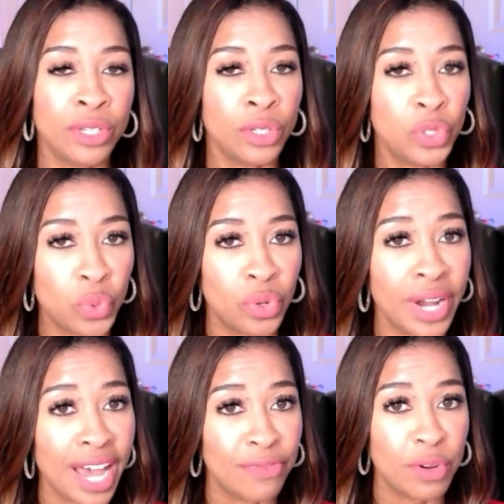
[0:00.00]
Your
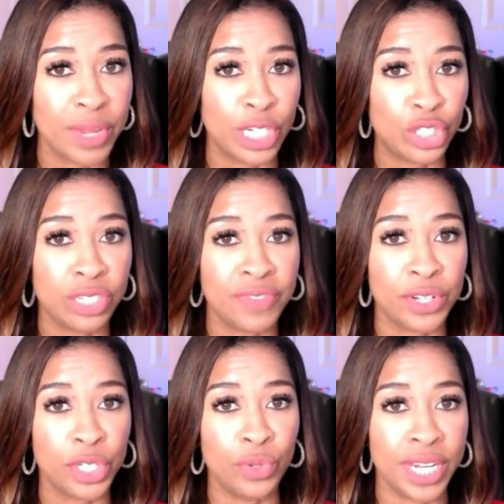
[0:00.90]
affirmation of
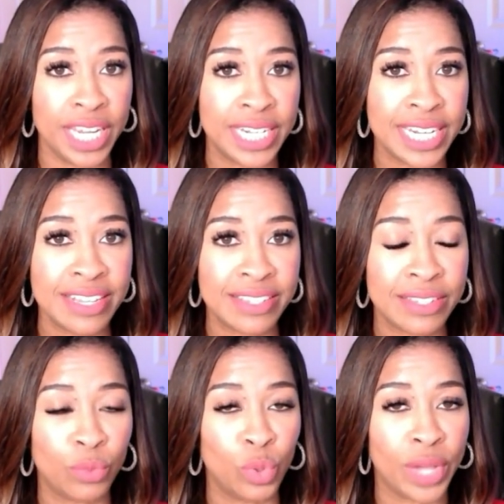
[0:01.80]
their
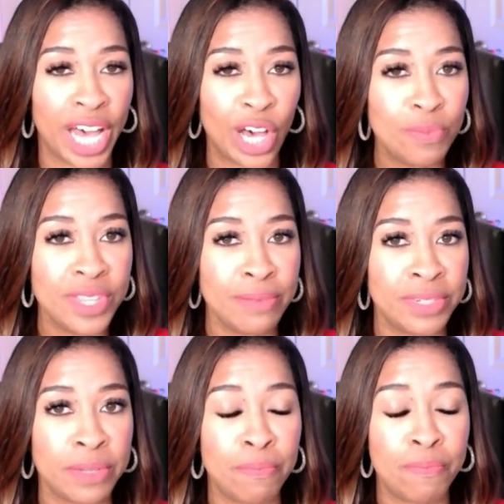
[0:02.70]
uniqueness will help them
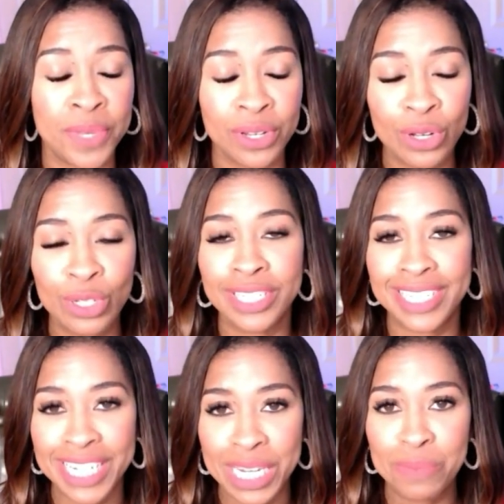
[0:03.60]
to build
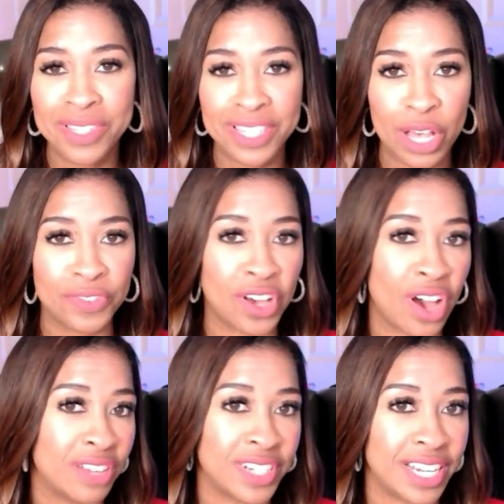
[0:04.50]
deep
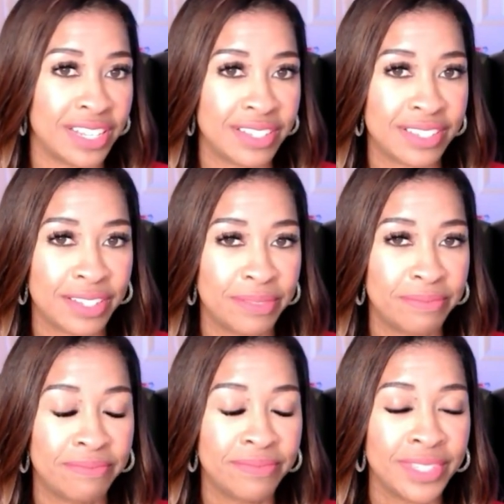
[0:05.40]
self-confidence.
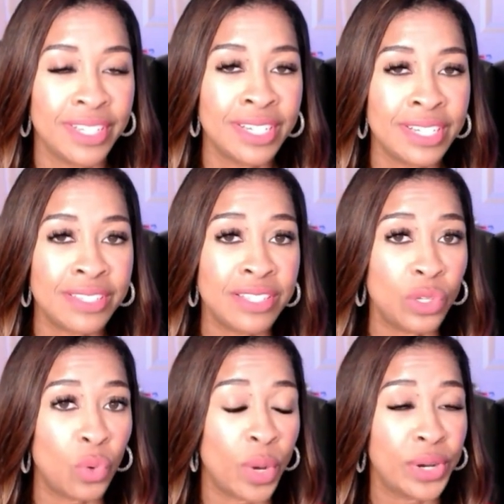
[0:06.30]
Since
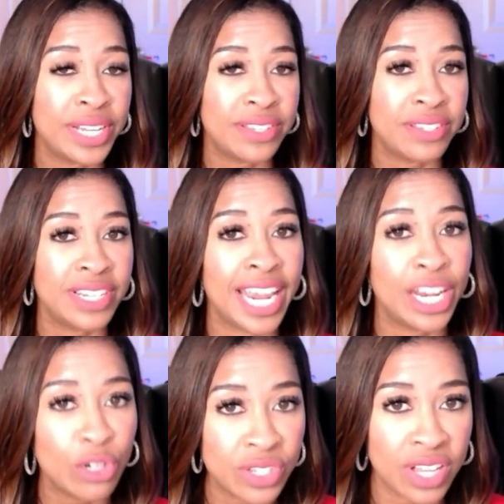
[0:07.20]
Aquarius is an
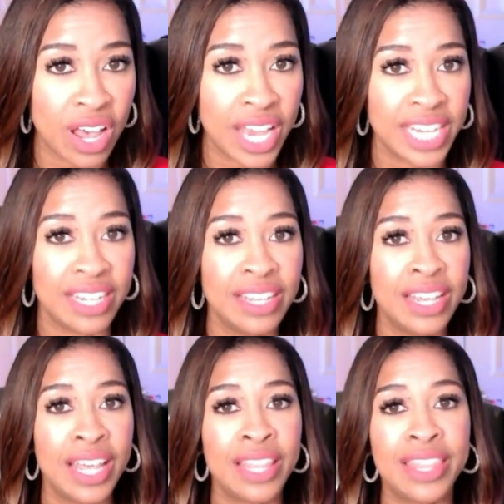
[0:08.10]
air sign,
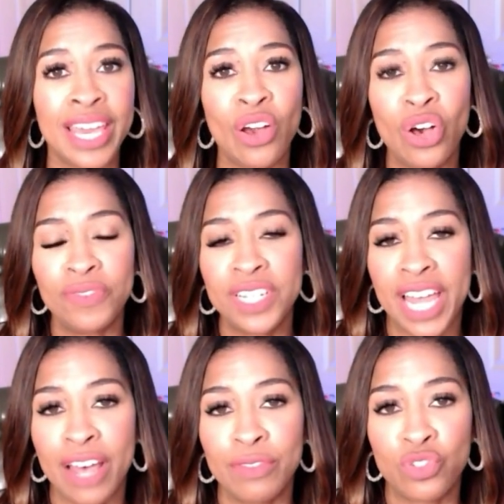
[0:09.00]
they often
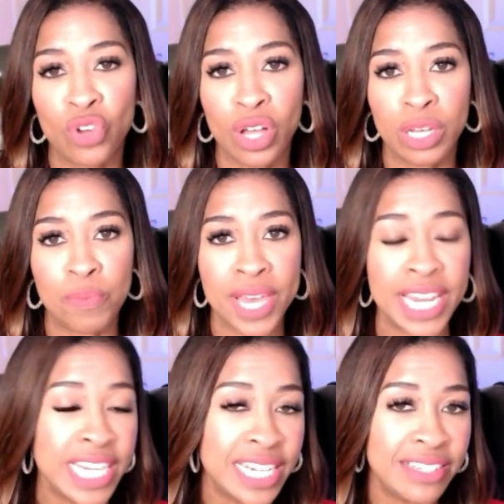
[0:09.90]
have strong
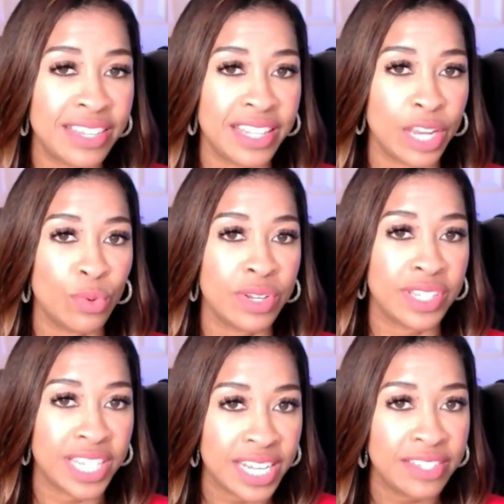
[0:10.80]
opinions and they
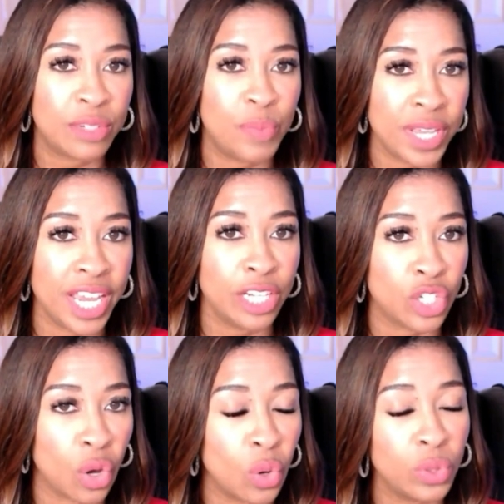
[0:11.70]
resist being
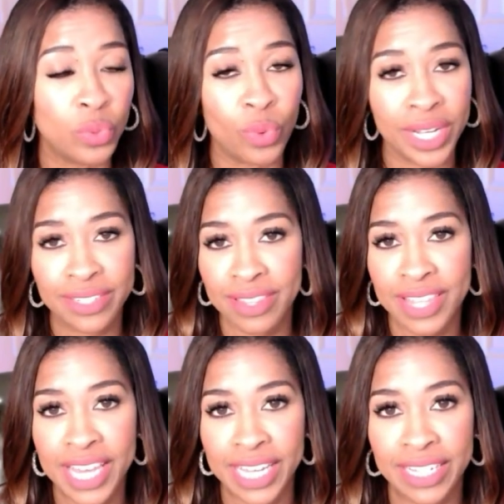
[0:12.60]
told what to
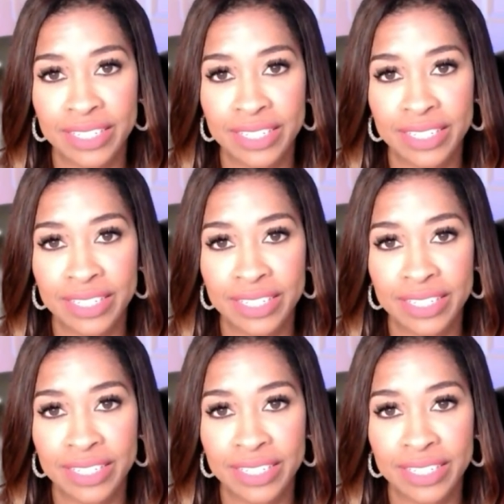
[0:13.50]
think.